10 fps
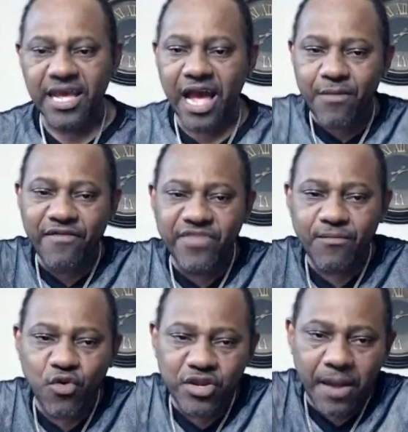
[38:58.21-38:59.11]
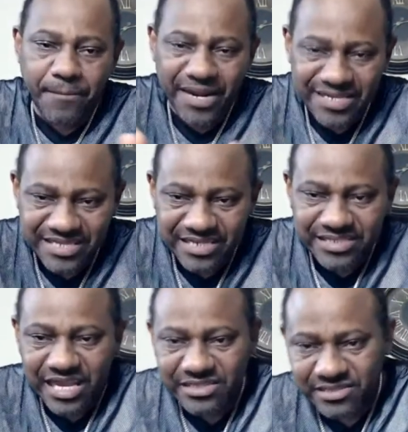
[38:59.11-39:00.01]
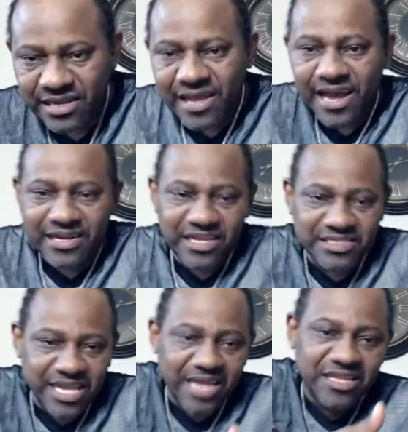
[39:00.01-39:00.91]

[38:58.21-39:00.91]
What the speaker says: Or if them go into politics as and then start